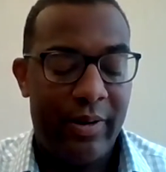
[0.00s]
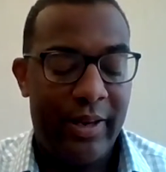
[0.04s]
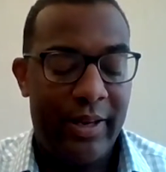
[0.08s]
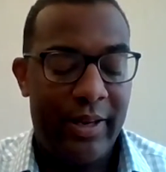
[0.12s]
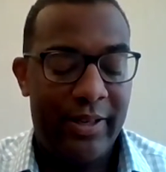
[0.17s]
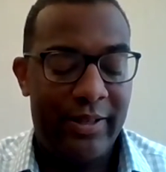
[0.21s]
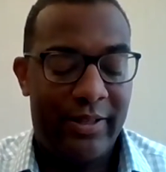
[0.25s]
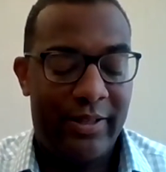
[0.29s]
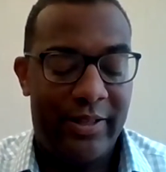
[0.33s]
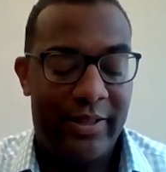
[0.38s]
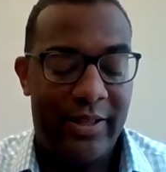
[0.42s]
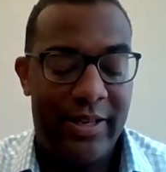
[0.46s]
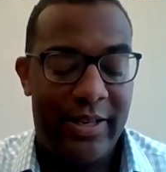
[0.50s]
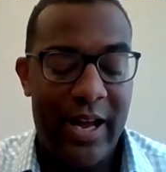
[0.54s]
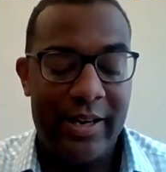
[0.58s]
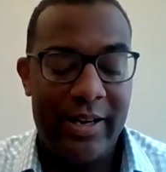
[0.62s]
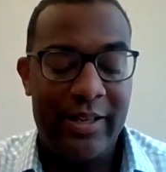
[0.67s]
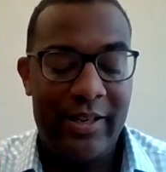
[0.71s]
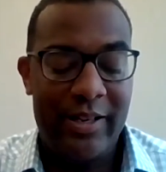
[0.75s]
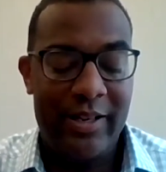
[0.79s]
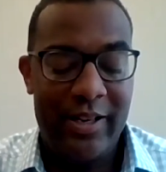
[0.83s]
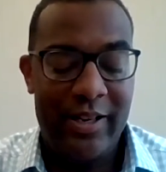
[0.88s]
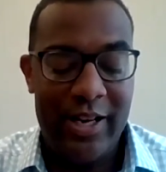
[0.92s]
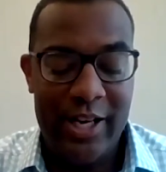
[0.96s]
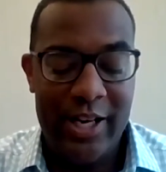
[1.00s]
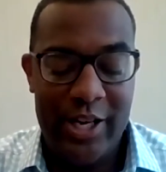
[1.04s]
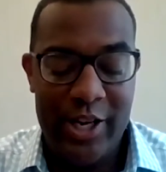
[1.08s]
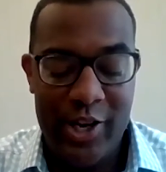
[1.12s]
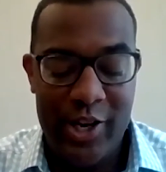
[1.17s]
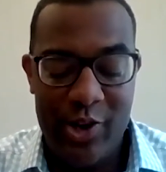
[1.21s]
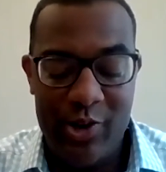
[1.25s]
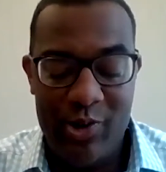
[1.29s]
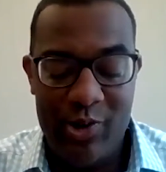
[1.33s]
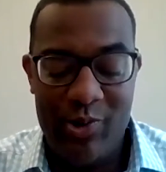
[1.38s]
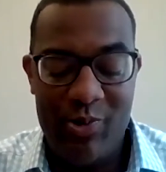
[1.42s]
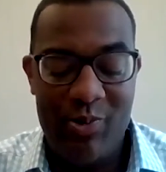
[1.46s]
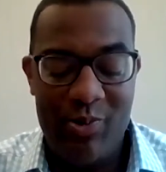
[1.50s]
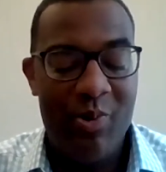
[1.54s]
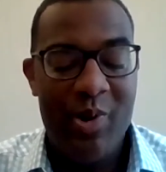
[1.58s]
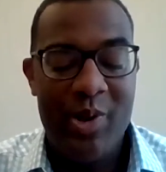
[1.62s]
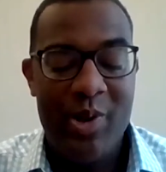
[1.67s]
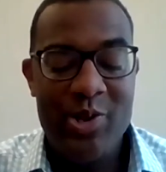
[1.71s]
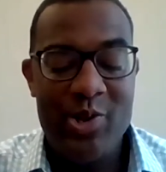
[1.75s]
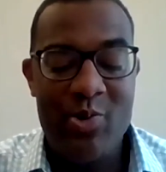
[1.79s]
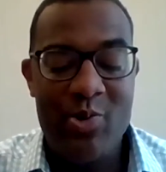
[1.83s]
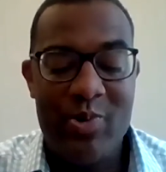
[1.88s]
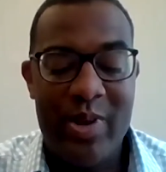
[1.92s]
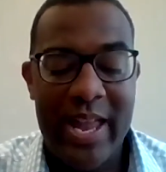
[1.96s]
is done to you,
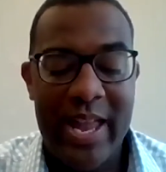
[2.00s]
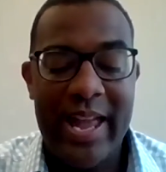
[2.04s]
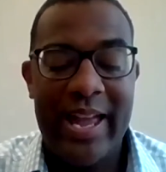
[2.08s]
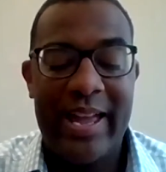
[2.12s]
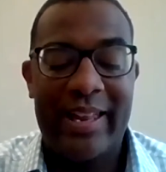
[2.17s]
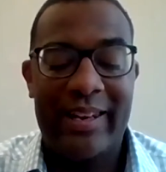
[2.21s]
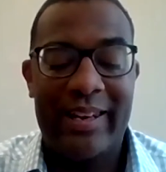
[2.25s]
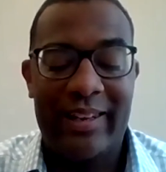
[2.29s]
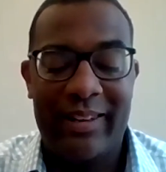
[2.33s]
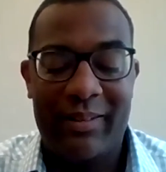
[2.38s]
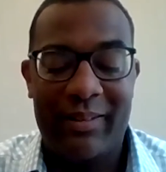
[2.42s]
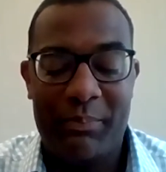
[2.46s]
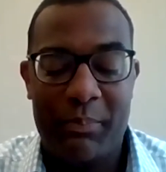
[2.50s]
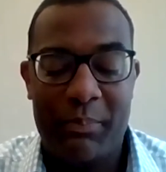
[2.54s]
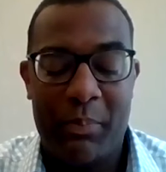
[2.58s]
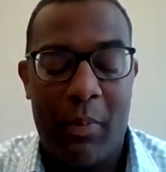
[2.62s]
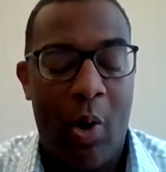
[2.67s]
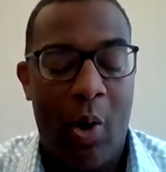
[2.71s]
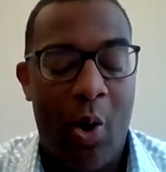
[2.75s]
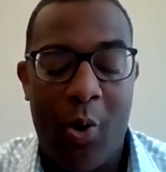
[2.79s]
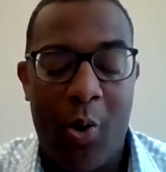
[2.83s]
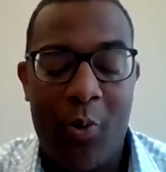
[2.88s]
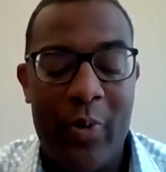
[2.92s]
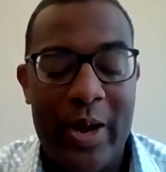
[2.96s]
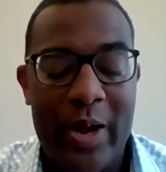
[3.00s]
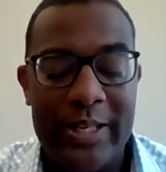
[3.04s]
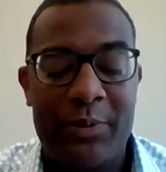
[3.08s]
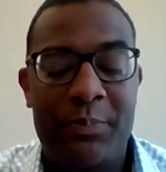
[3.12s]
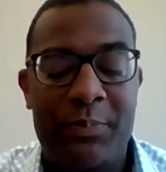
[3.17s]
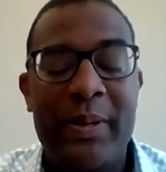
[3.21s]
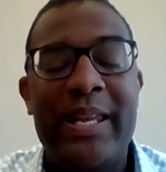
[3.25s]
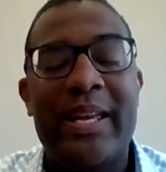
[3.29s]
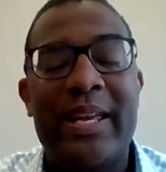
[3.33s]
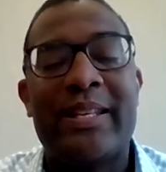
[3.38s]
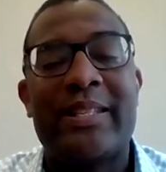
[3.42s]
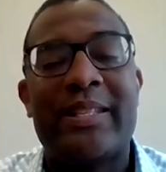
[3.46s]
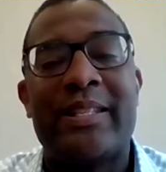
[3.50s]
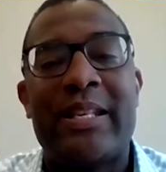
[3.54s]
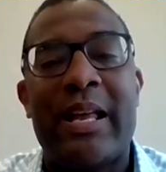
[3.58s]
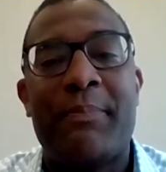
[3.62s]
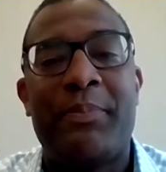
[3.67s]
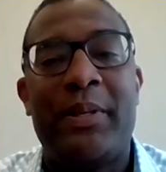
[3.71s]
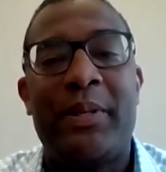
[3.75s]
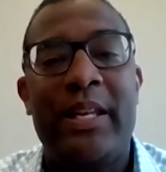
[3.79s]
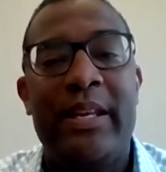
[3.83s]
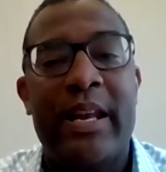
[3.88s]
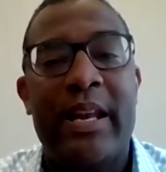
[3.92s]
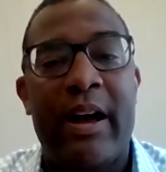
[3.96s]
you can't always be
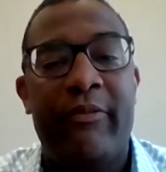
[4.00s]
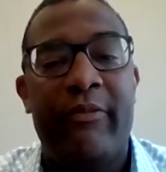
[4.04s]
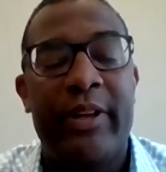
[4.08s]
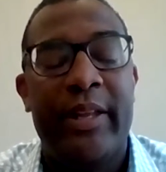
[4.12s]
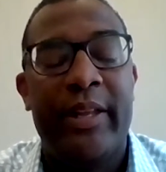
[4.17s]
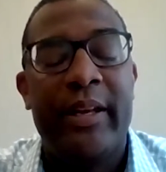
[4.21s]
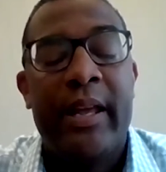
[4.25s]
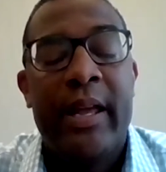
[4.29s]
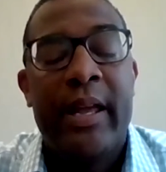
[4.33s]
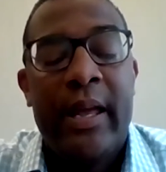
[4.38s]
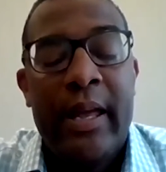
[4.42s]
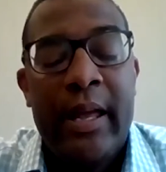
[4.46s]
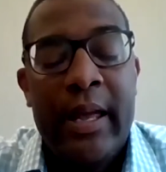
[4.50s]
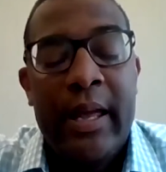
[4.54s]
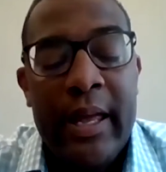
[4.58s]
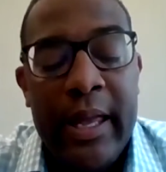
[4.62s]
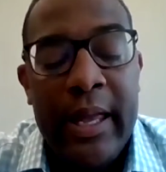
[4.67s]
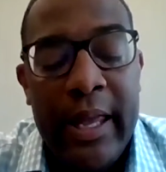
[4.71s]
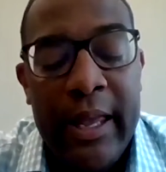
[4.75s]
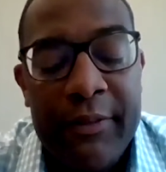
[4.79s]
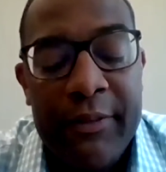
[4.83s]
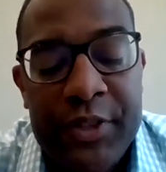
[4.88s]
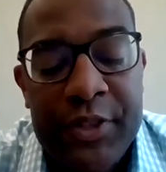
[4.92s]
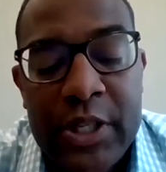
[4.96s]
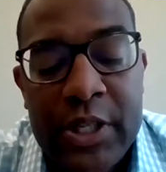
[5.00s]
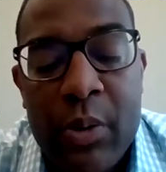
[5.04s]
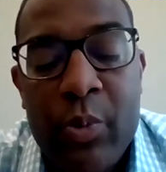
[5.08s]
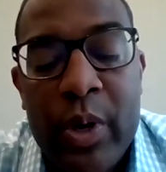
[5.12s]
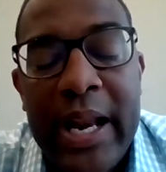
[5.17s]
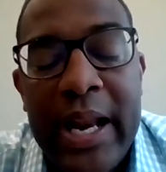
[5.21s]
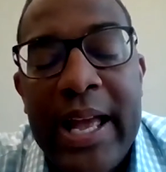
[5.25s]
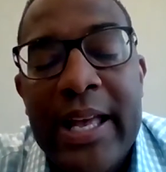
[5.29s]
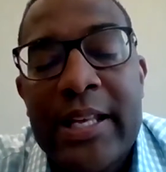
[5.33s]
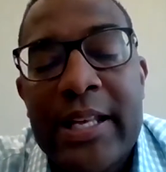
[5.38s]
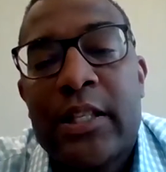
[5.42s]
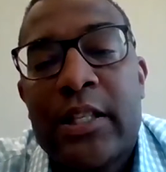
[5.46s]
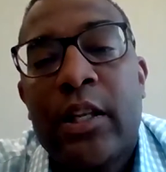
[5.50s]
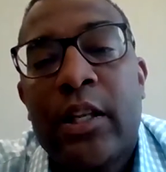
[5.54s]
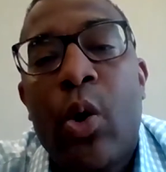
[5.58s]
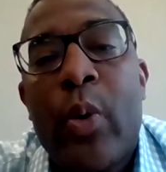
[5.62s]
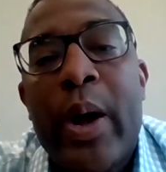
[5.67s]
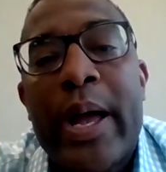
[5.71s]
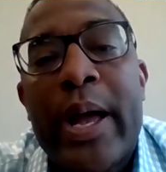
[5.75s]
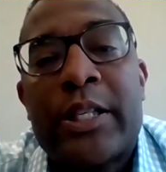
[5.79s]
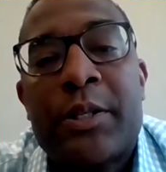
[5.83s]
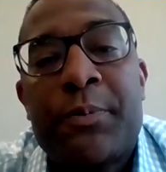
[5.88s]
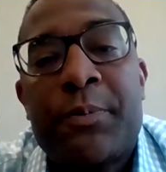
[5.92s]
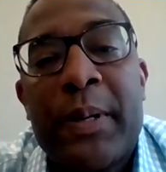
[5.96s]
accepting of it. If someone has
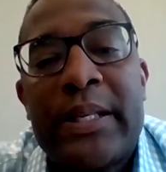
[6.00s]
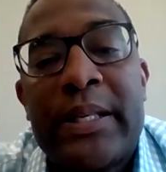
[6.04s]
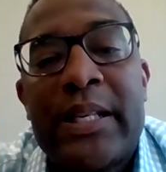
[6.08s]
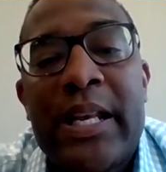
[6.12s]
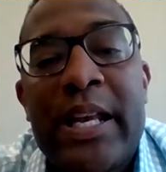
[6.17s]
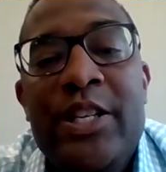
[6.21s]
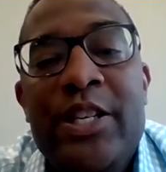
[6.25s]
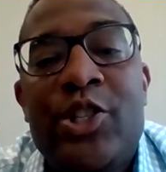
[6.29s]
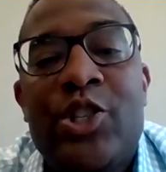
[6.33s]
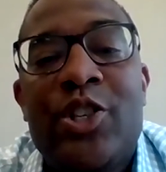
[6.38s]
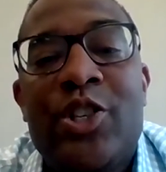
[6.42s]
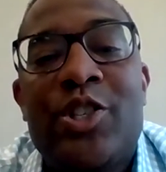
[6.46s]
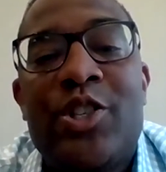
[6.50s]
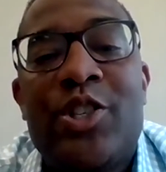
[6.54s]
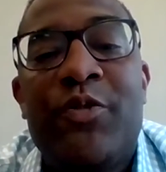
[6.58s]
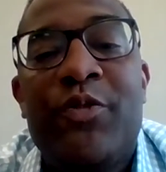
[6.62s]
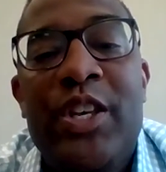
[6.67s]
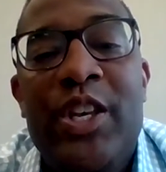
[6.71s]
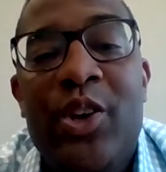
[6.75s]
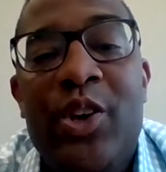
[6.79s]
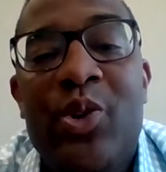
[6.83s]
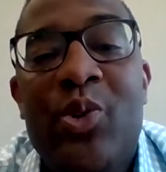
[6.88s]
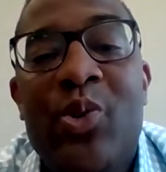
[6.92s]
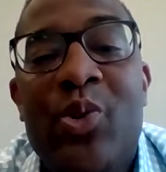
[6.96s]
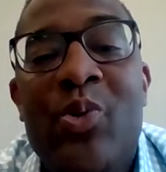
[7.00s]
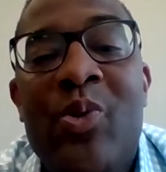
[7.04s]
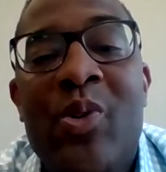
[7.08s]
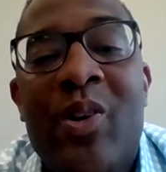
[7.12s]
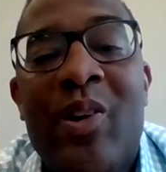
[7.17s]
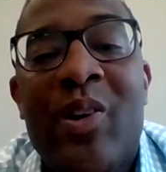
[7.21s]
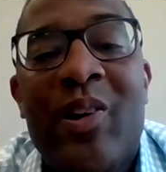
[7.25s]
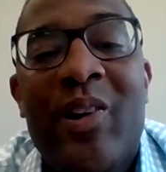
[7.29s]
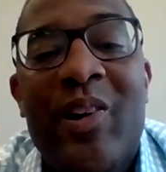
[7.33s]
low expectations of you,